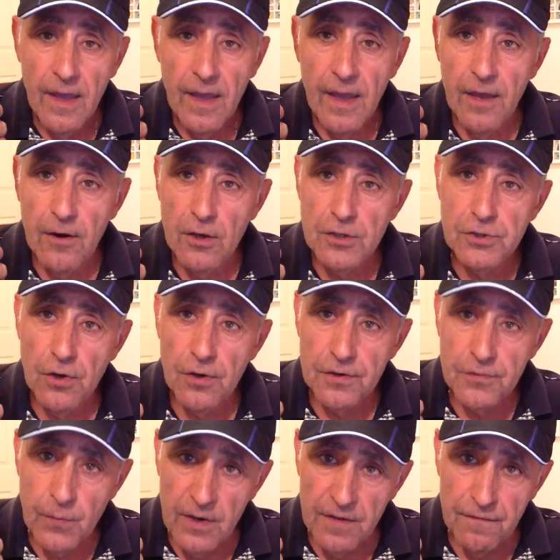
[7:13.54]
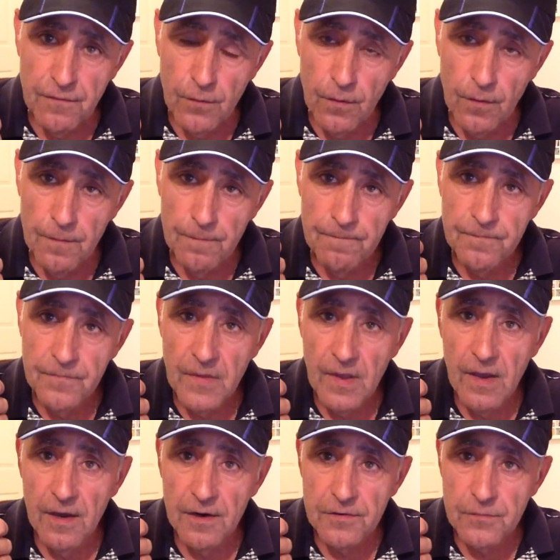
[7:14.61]
and I shot a 24
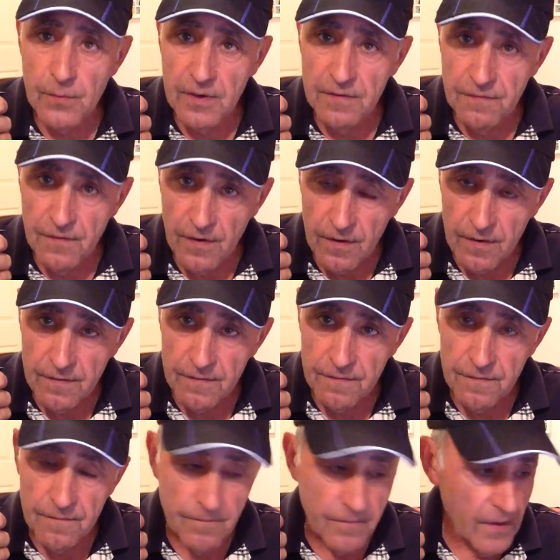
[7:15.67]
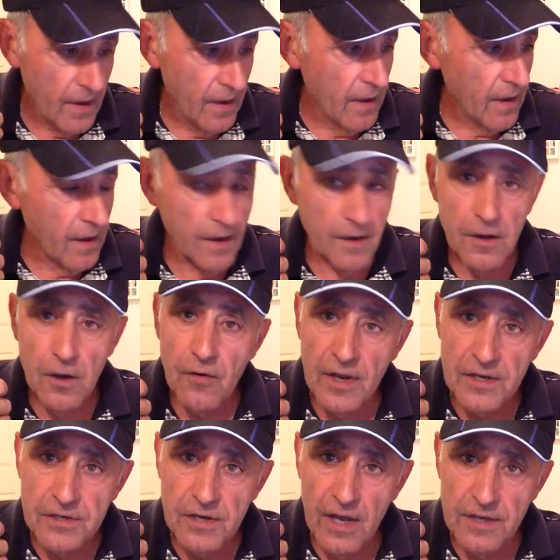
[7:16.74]
out of 25. And
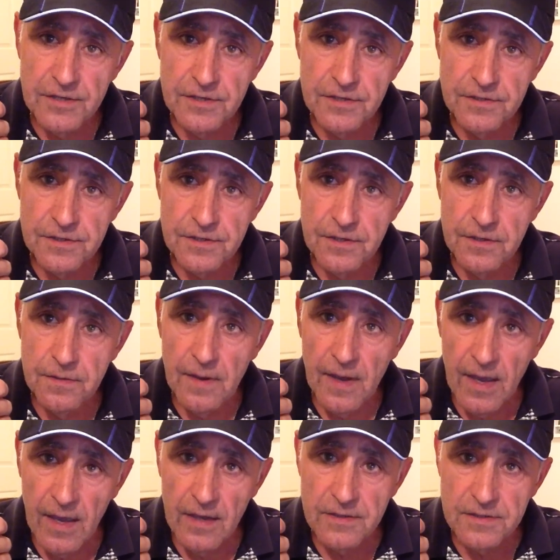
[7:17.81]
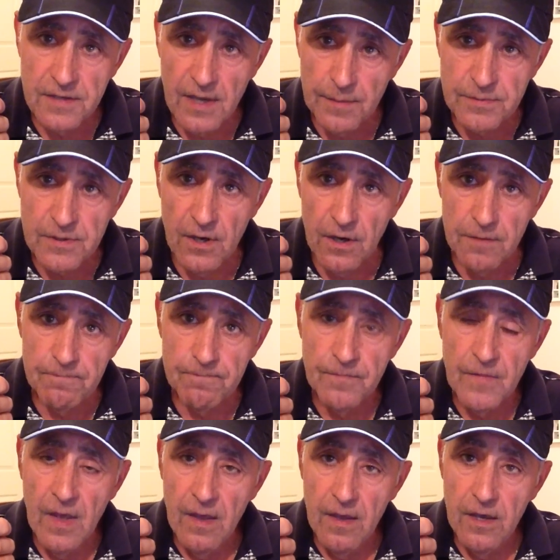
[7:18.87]
congratulations to Angus Tapscott.
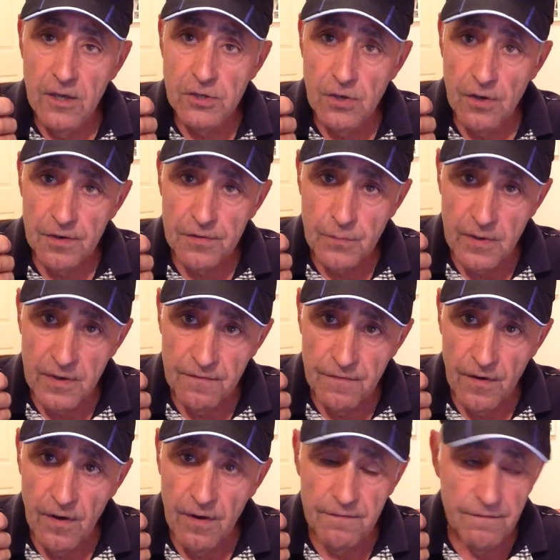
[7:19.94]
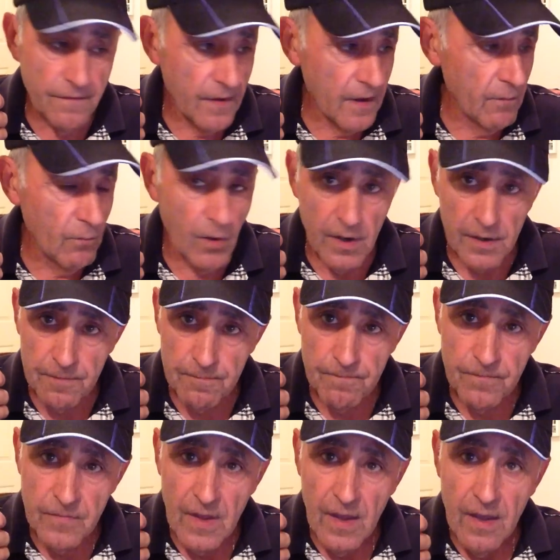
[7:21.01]
He shot a 25 and won.
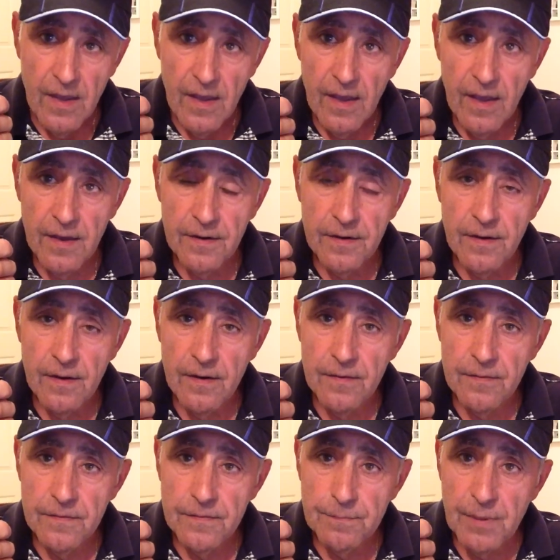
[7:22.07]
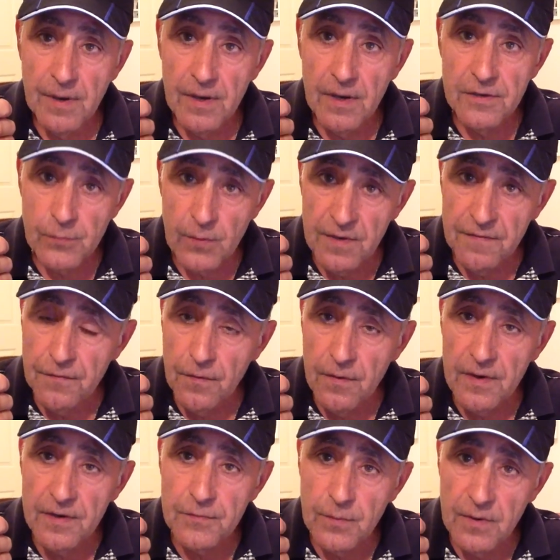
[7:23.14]
And but a 24
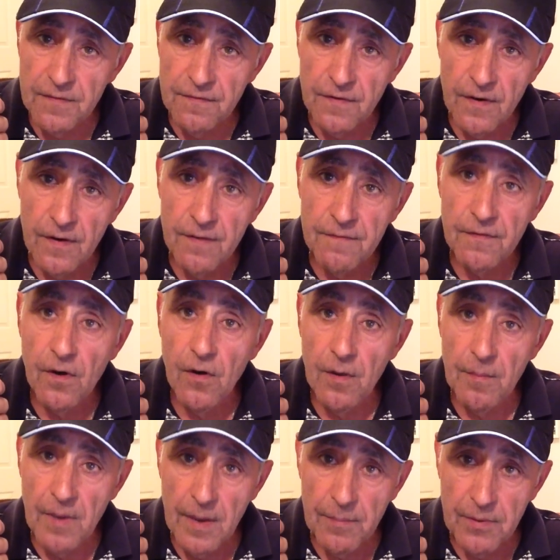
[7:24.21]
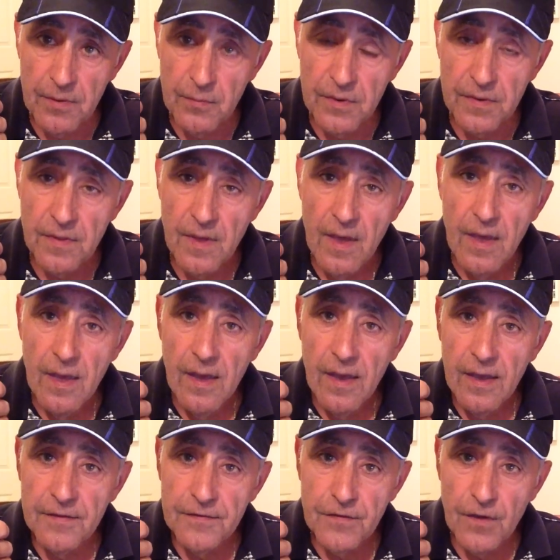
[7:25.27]
out of 25, I'm happy with.
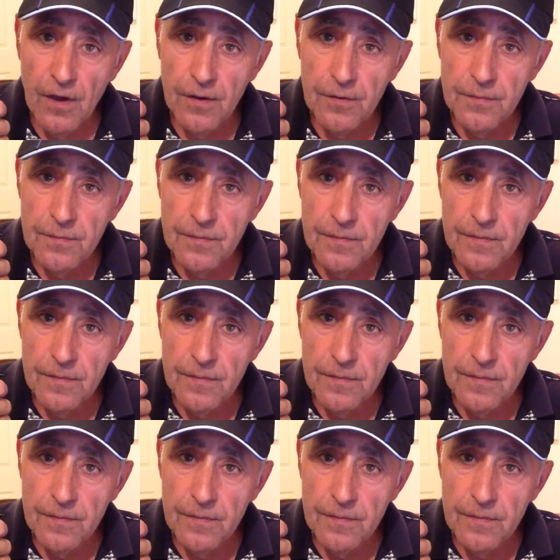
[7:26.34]
And so